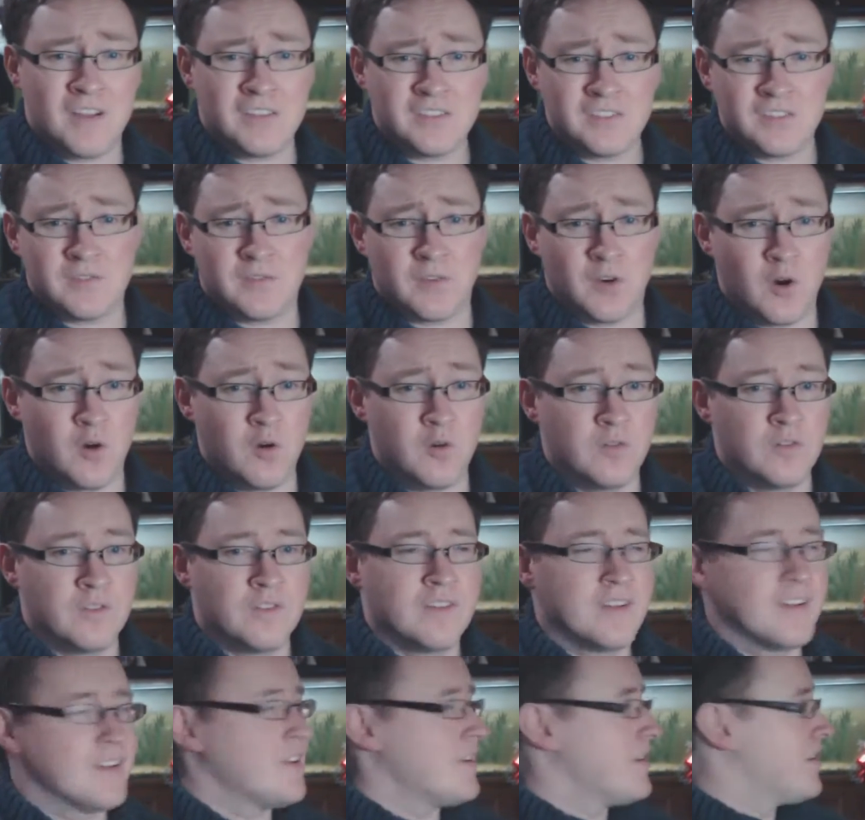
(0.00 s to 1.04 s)
First of all,
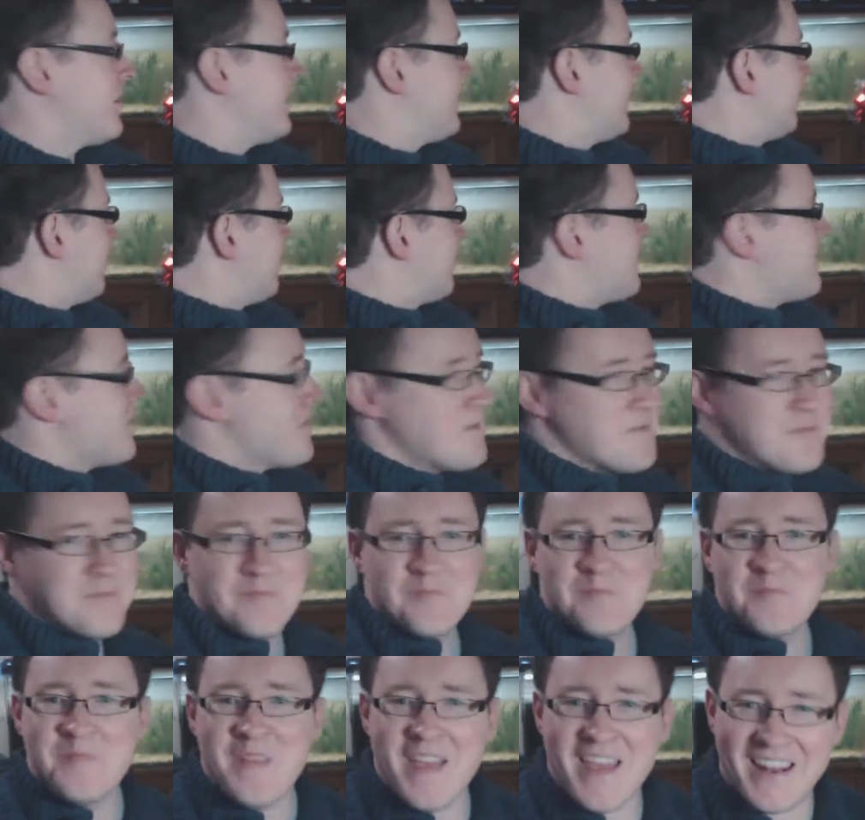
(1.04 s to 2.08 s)

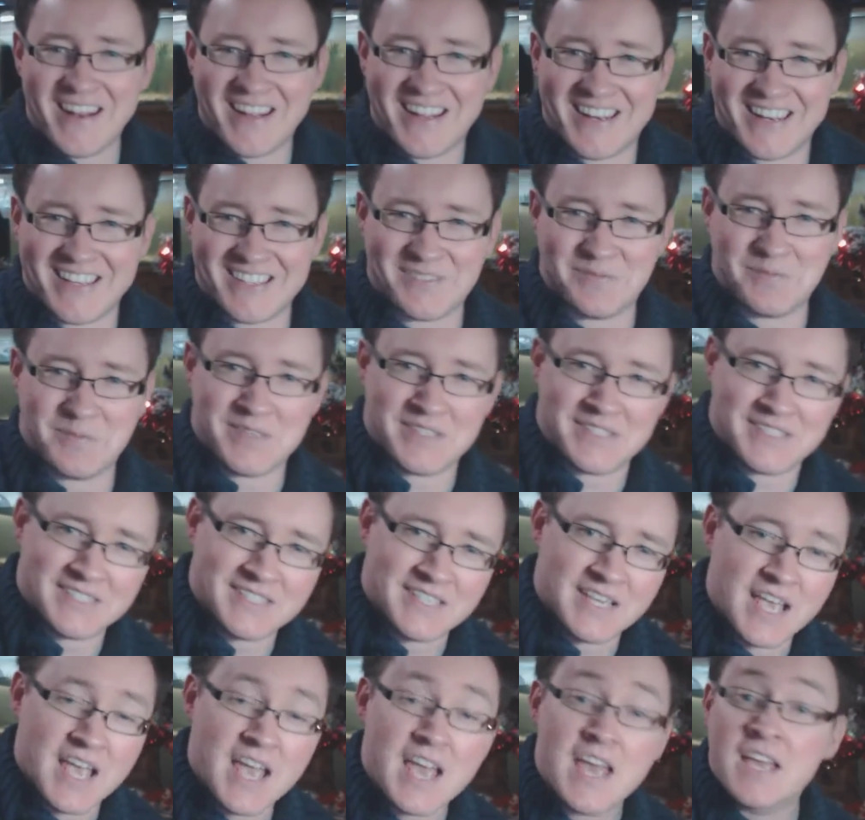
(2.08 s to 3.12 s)
Merry
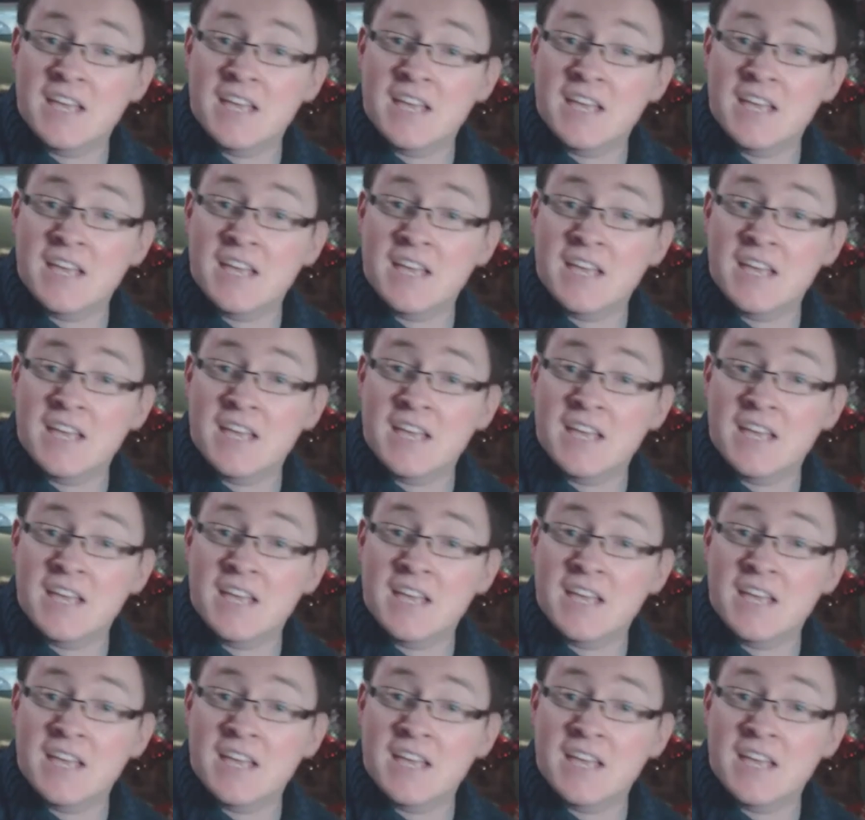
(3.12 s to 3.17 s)
Christmas.